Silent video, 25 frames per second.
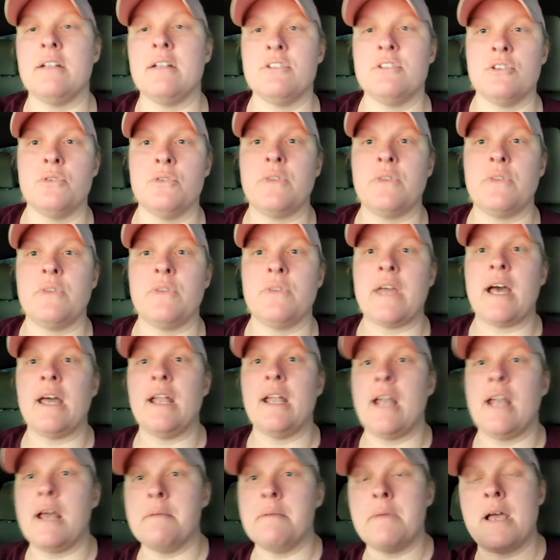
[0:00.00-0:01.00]
do that. And
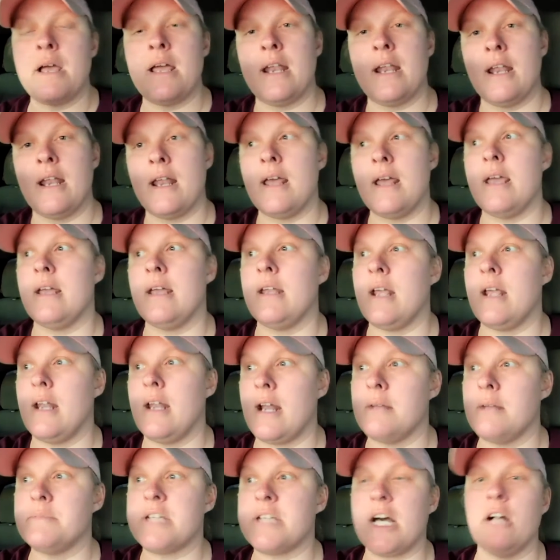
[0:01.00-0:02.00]
I'm and and, and
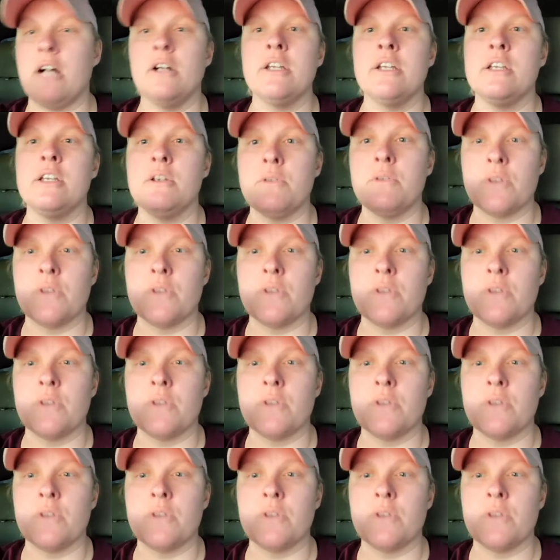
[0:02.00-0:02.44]
I'm telling you,